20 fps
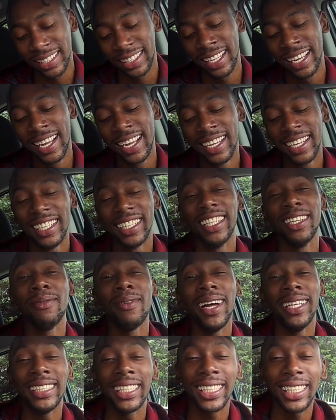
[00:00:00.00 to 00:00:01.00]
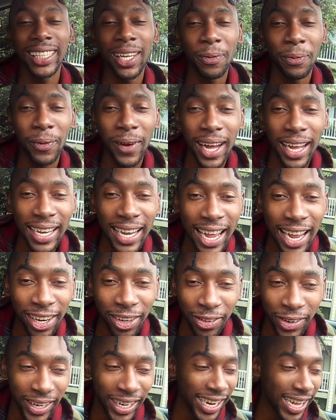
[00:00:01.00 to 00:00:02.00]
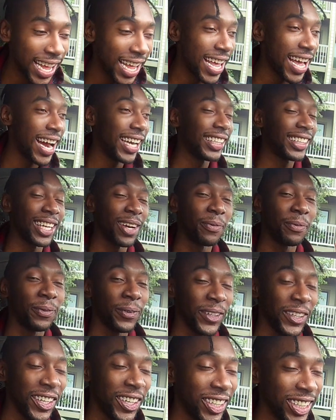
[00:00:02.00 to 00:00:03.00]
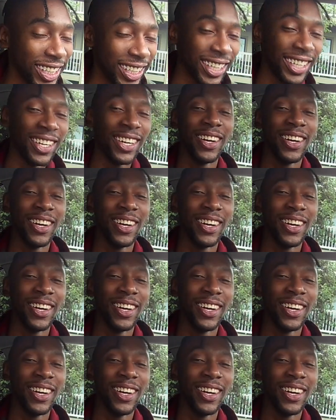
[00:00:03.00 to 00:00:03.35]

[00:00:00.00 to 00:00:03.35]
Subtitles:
The man said shut a fall like rain. Now your yard it a flood.